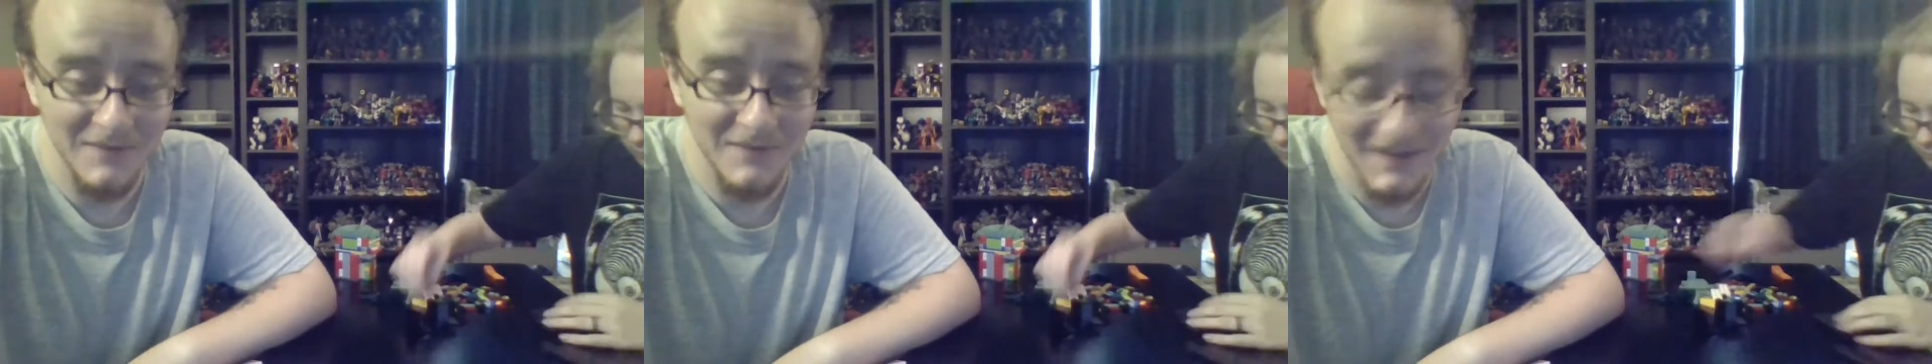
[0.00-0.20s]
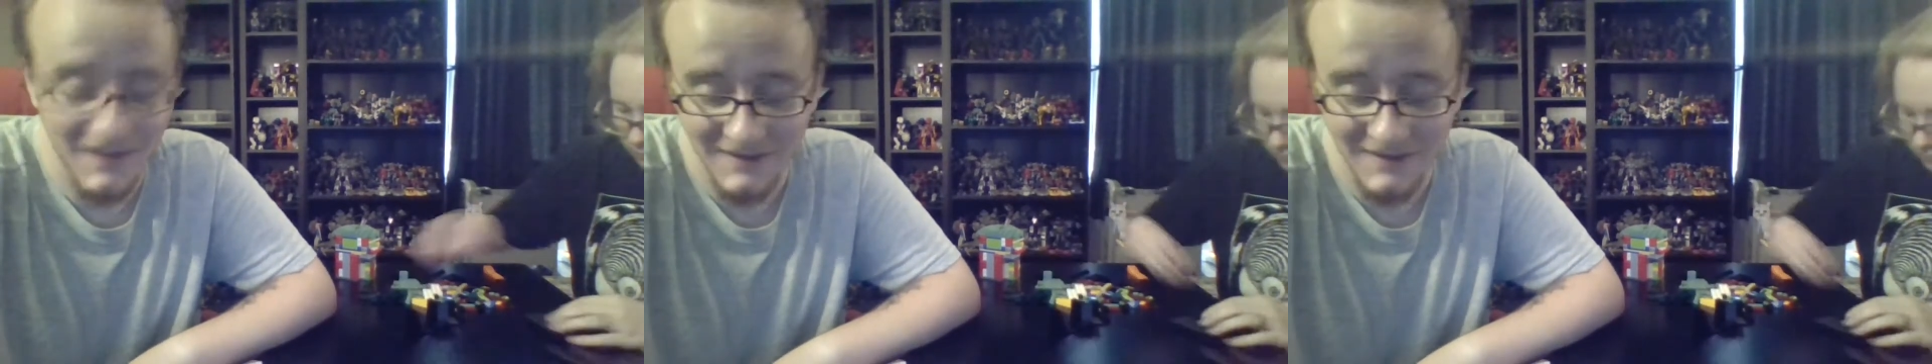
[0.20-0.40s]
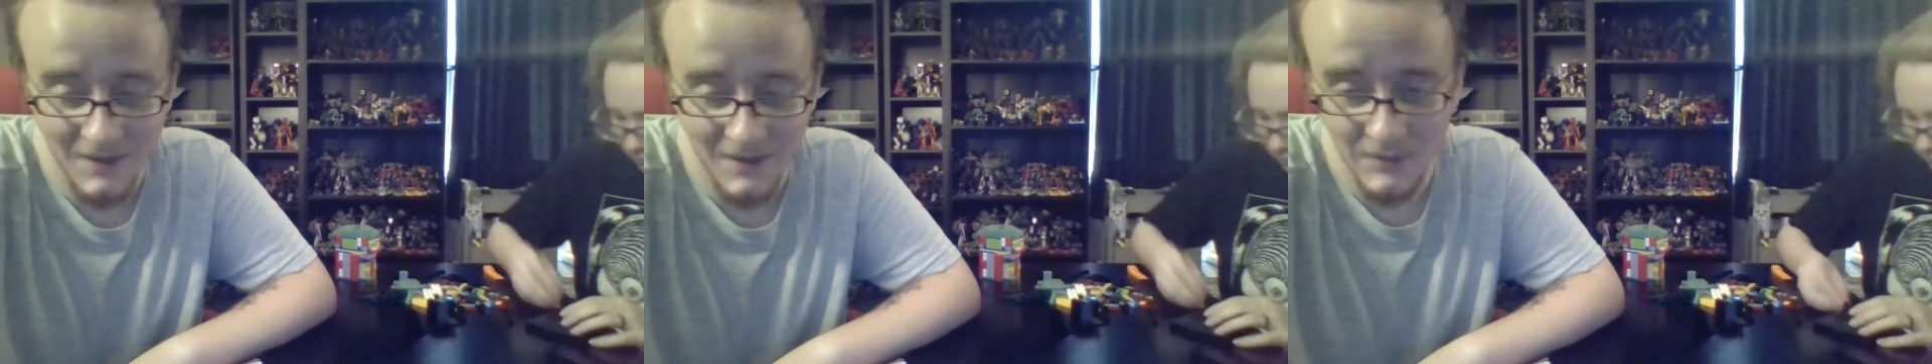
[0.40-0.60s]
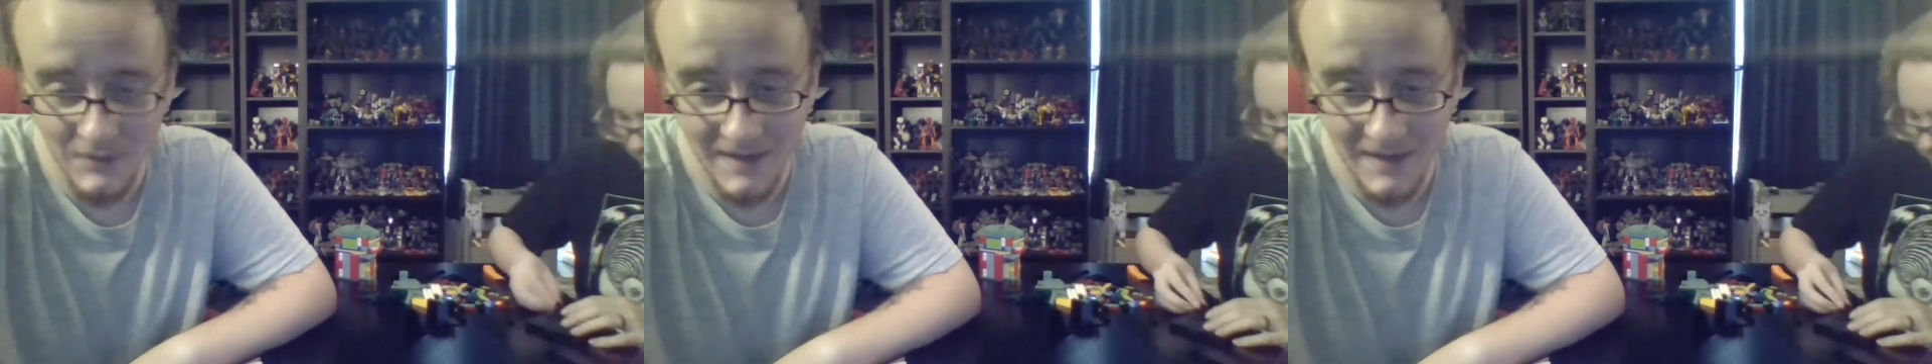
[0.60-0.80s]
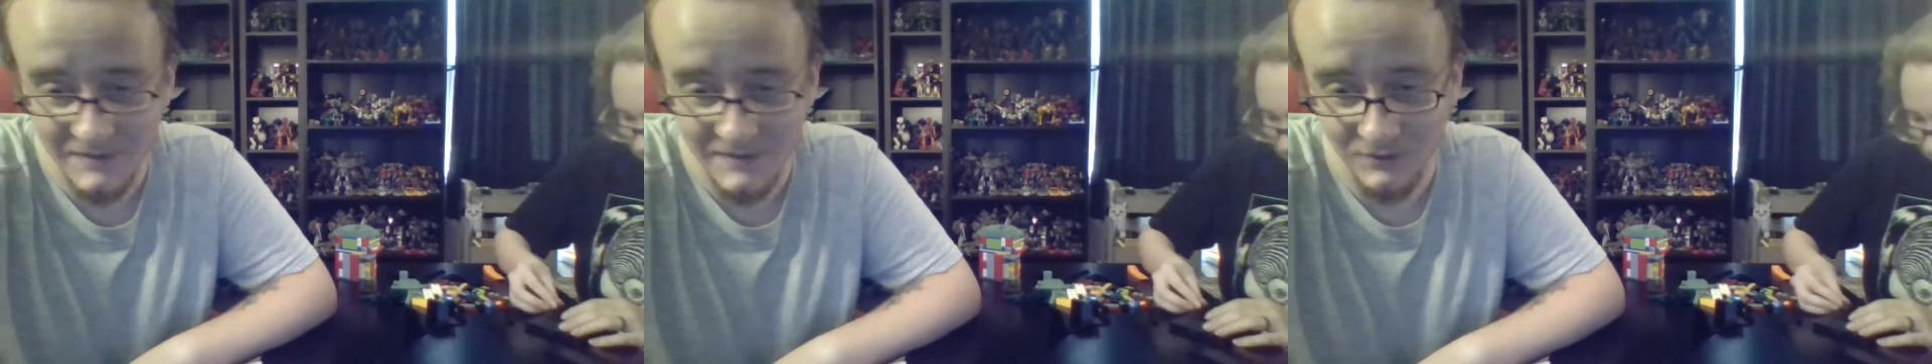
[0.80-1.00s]
I would
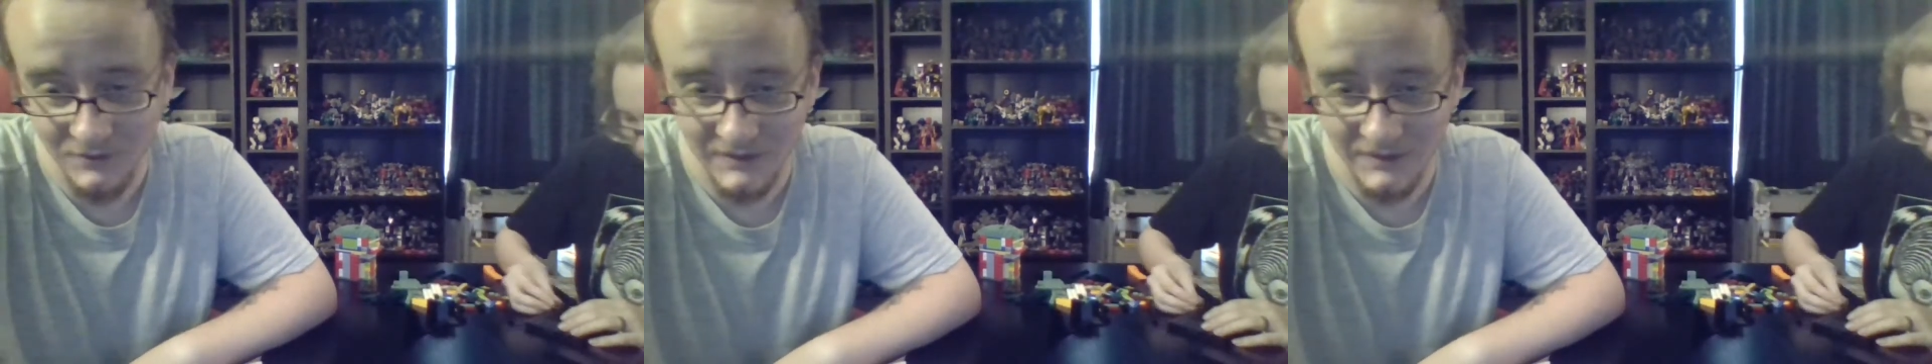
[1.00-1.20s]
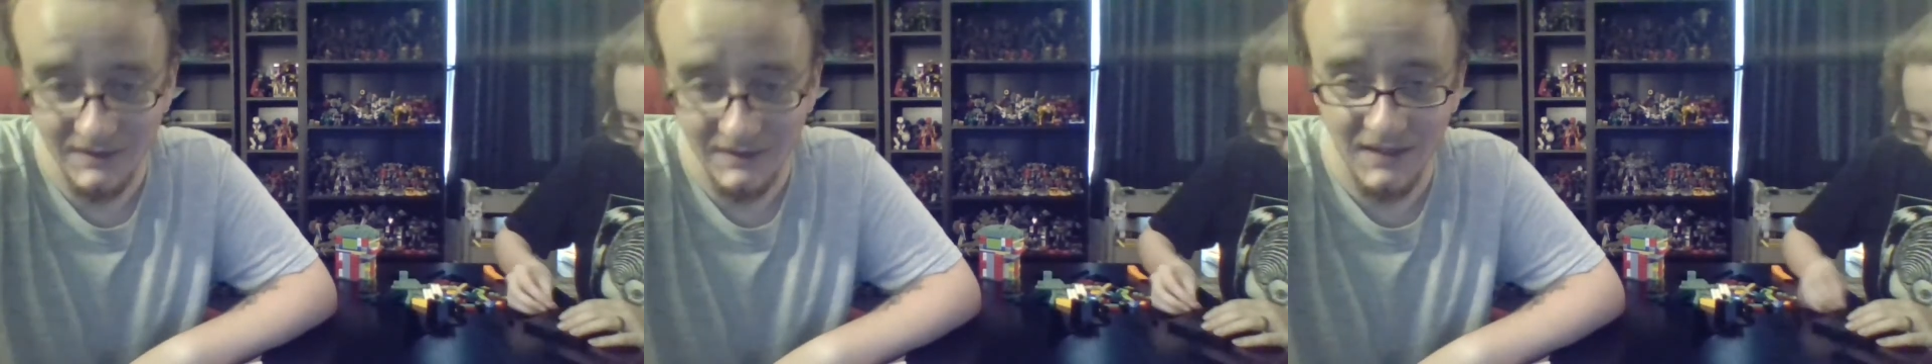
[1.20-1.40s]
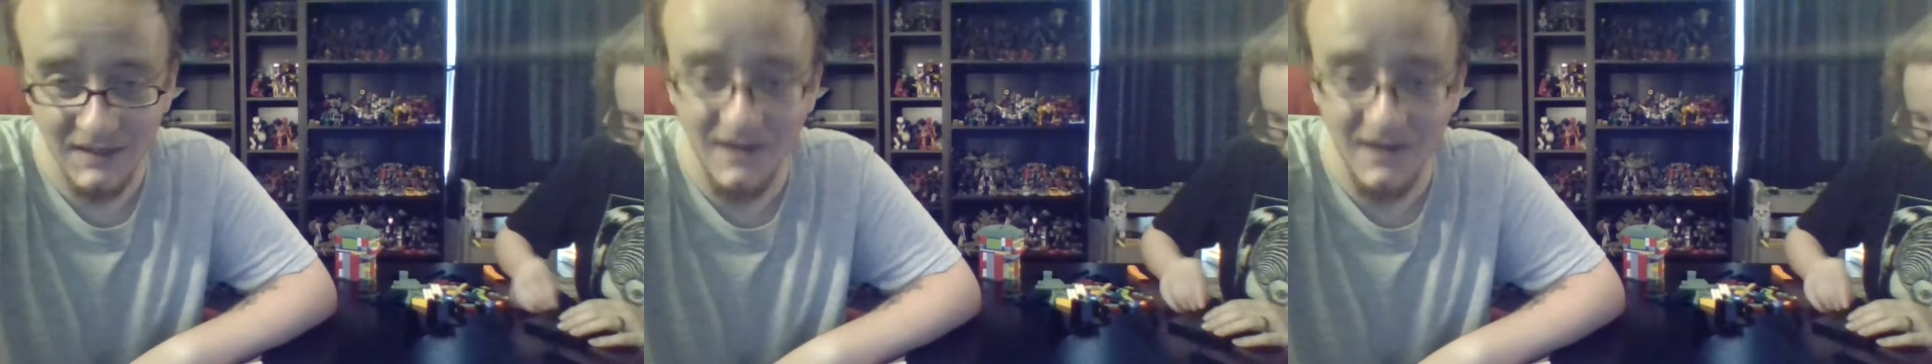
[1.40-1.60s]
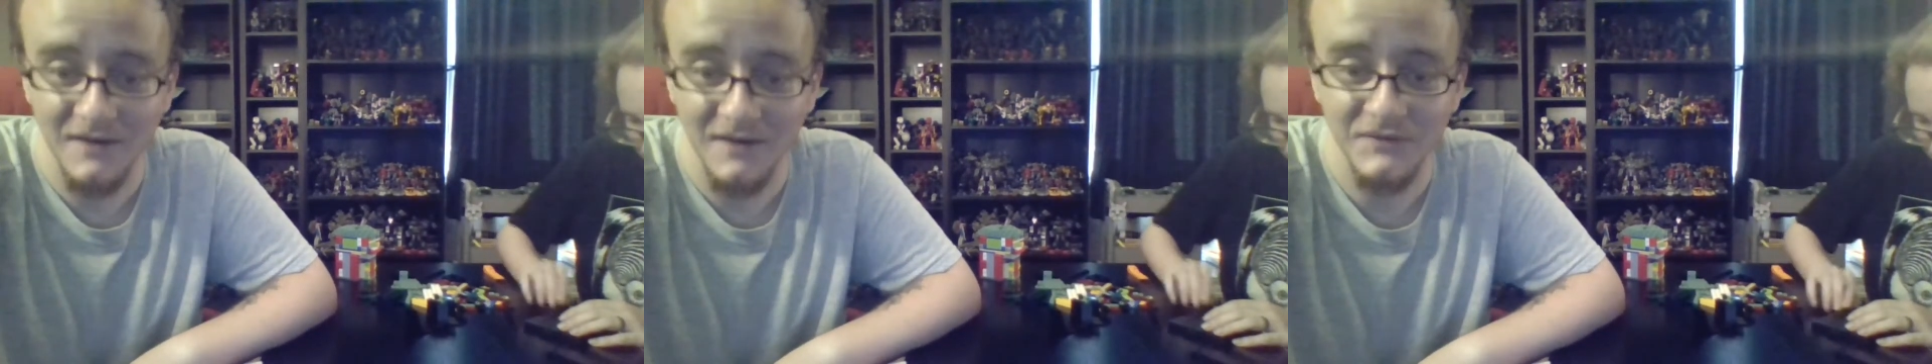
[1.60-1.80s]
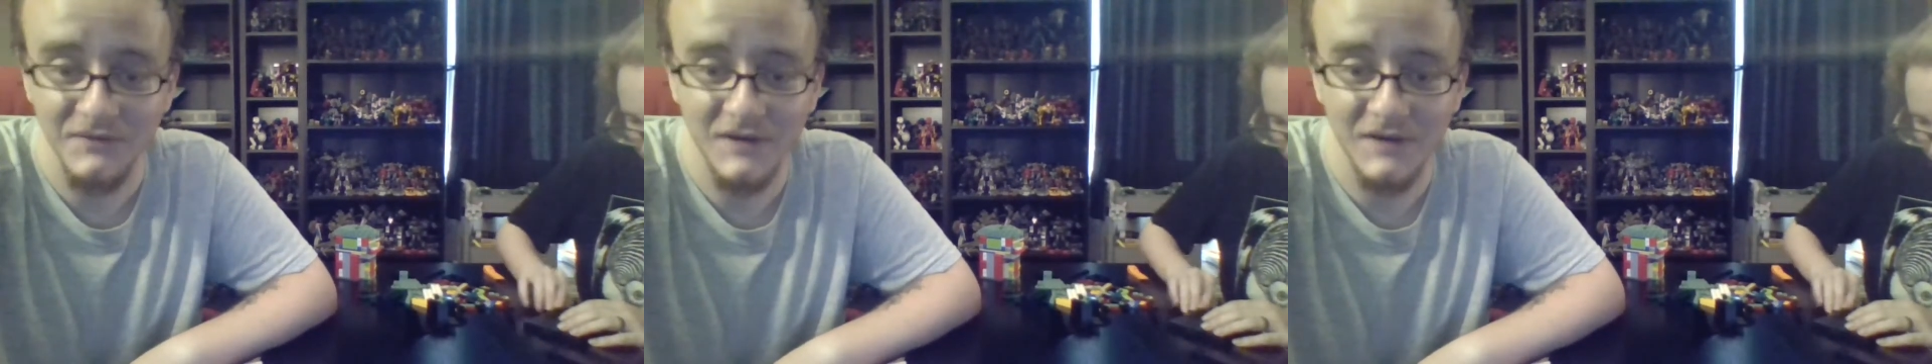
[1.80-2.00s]
absolutely
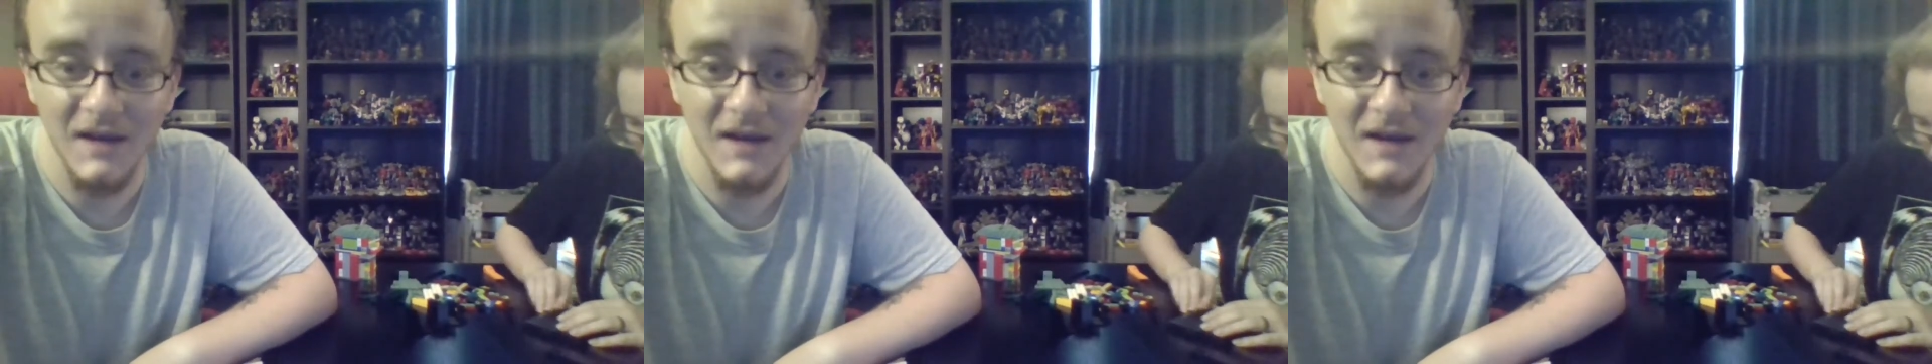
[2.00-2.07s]
love